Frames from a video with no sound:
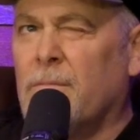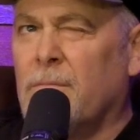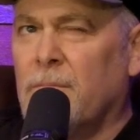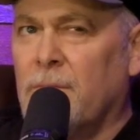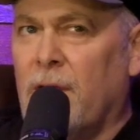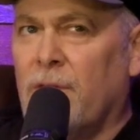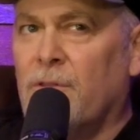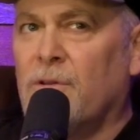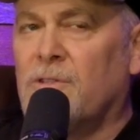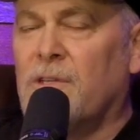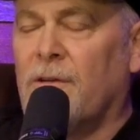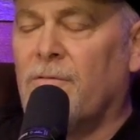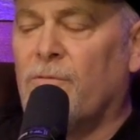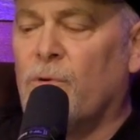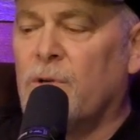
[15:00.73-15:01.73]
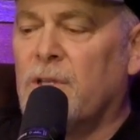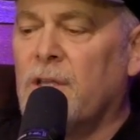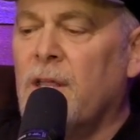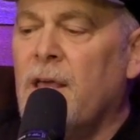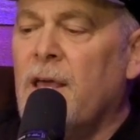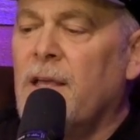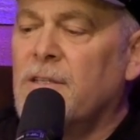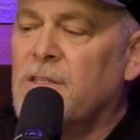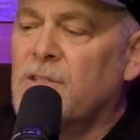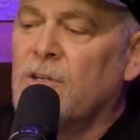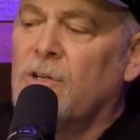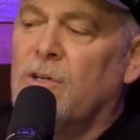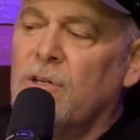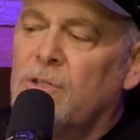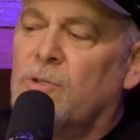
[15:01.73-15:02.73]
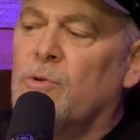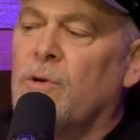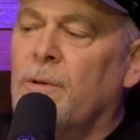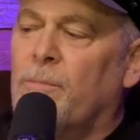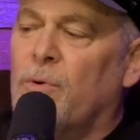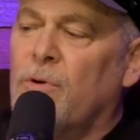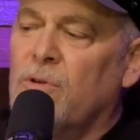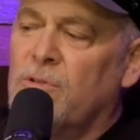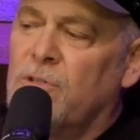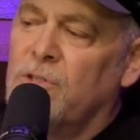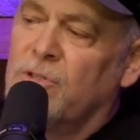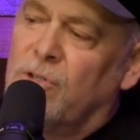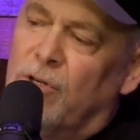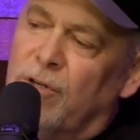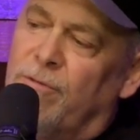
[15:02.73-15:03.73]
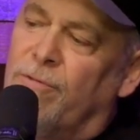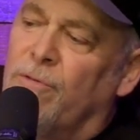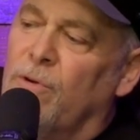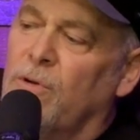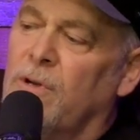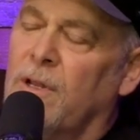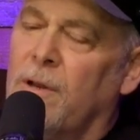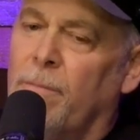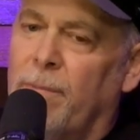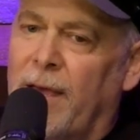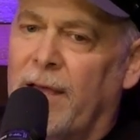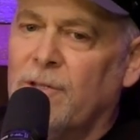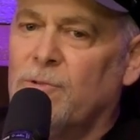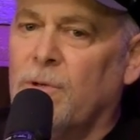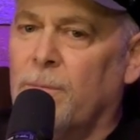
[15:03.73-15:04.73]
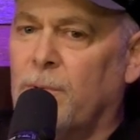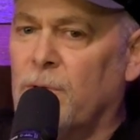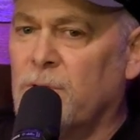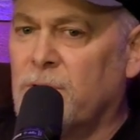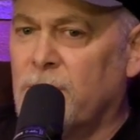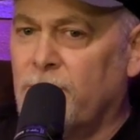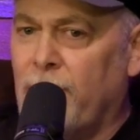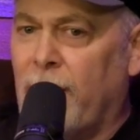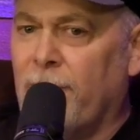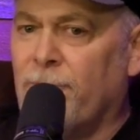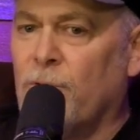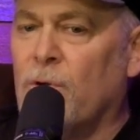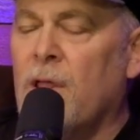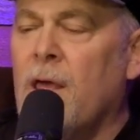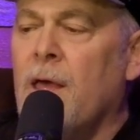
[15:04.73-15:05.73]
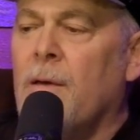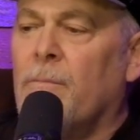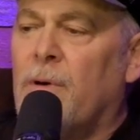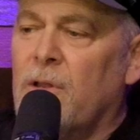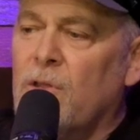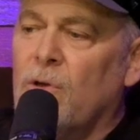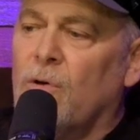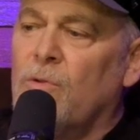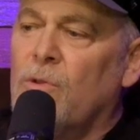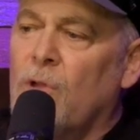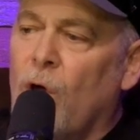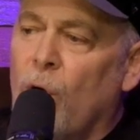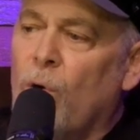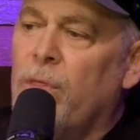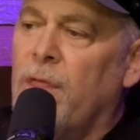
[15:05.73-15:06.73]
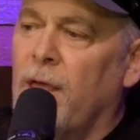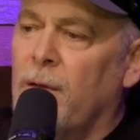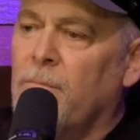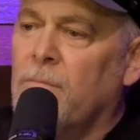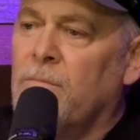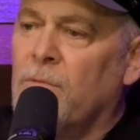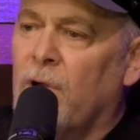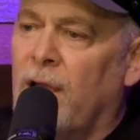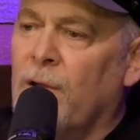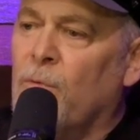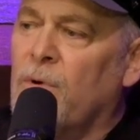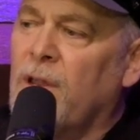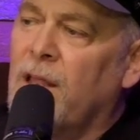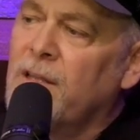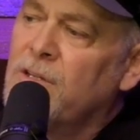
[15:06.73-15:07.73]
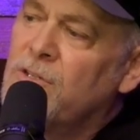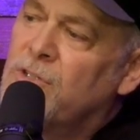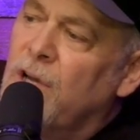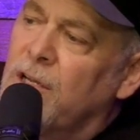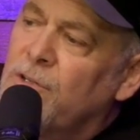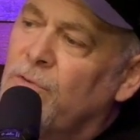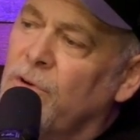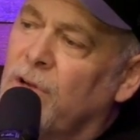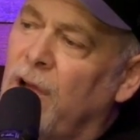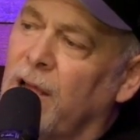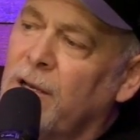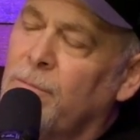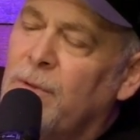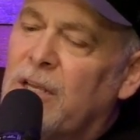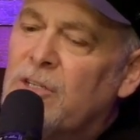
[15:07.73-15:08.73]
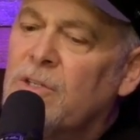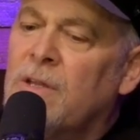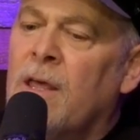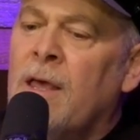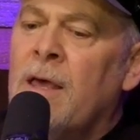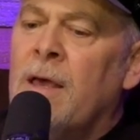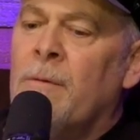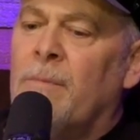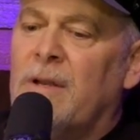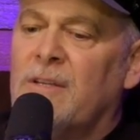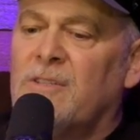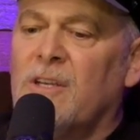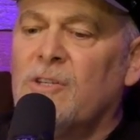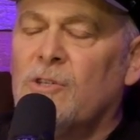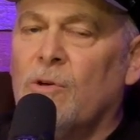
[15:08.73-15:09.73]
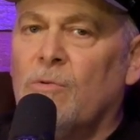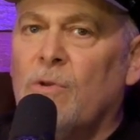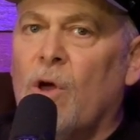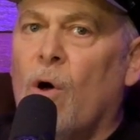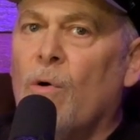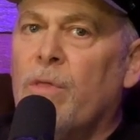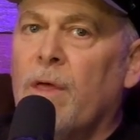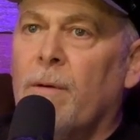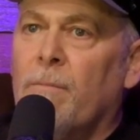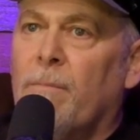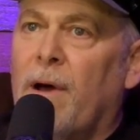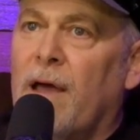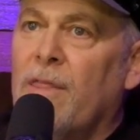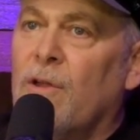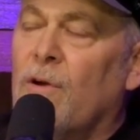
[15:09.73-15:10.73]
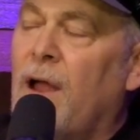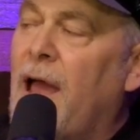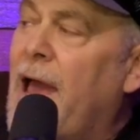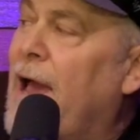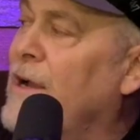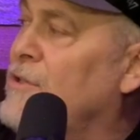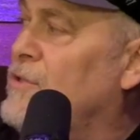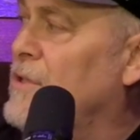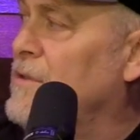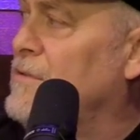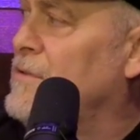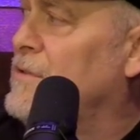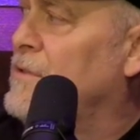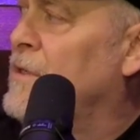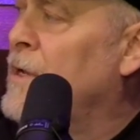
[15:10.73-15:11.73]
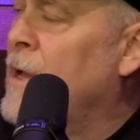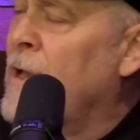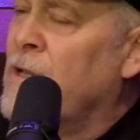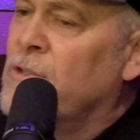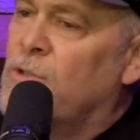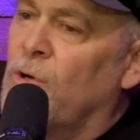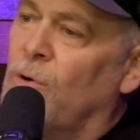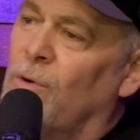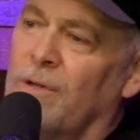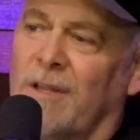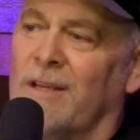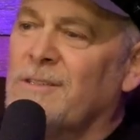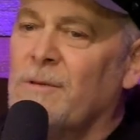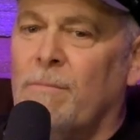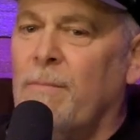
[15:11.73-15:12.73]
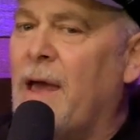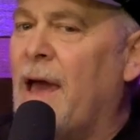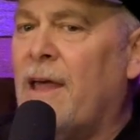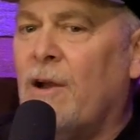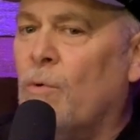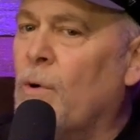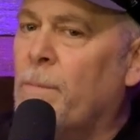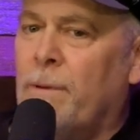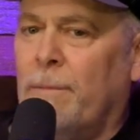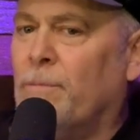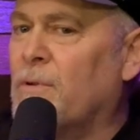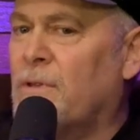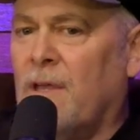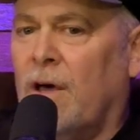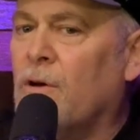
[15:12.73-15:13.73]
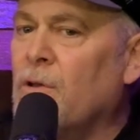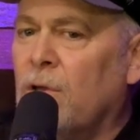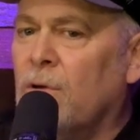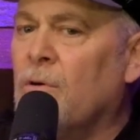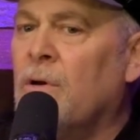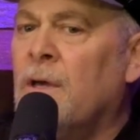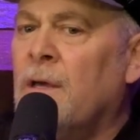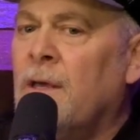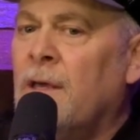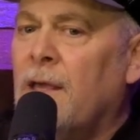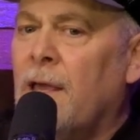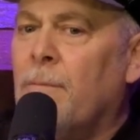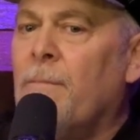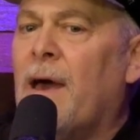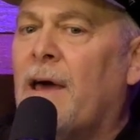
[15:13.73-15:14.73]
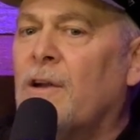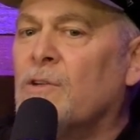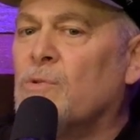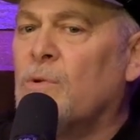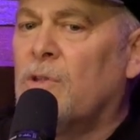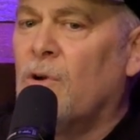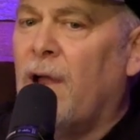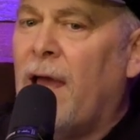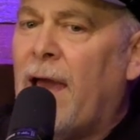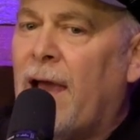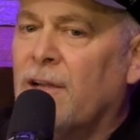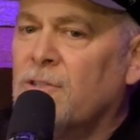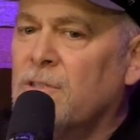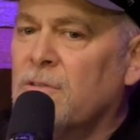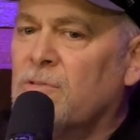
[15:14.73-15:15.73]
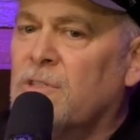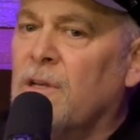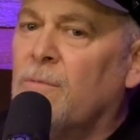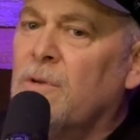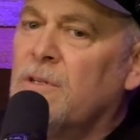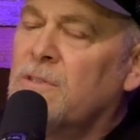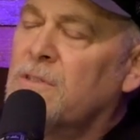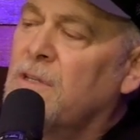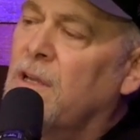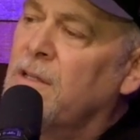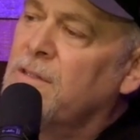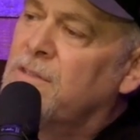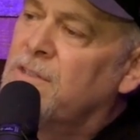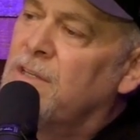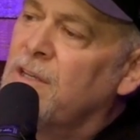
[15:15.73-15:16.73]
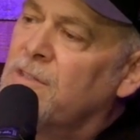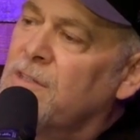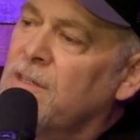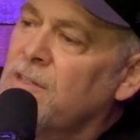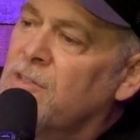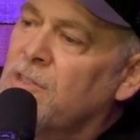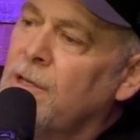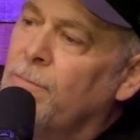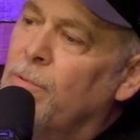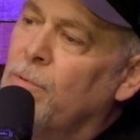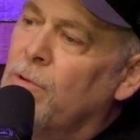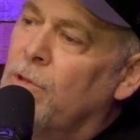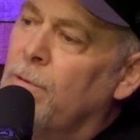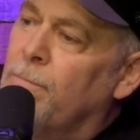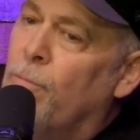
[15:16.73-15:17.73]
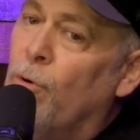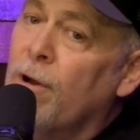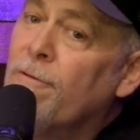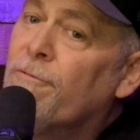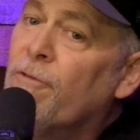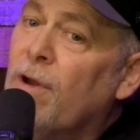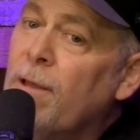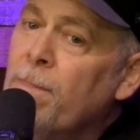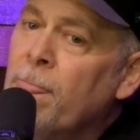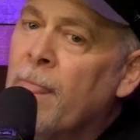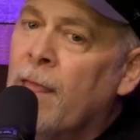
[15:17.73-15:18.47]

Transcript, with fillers: Matthew 7:14, he says, a good tree produces good fruit, and a bad tree produces bad fruit, but you'll know them, right? We're not to judge for condemnation, but he says, you'll know them by their actions. Mm-hmm. So it doesn't matter what people tell you. Yeah. It matters what their actions. If someone is consistently sleeping with their boyfriend,